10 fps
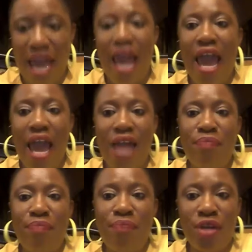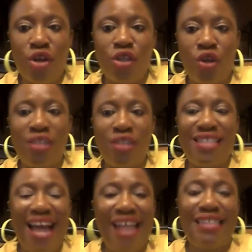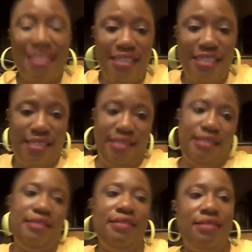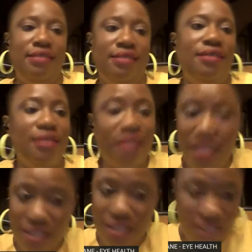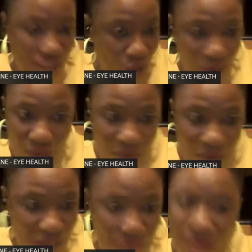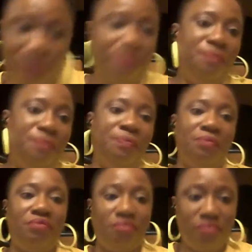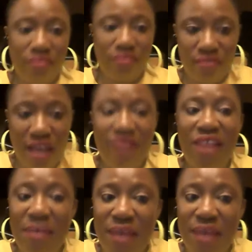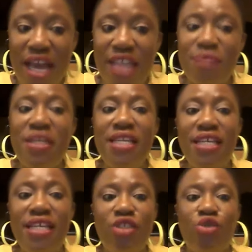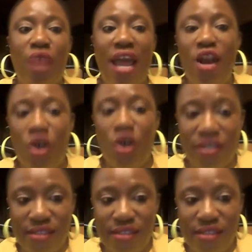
and periodontitis. This is just all from vaping. Vaping has been linked to hair loss.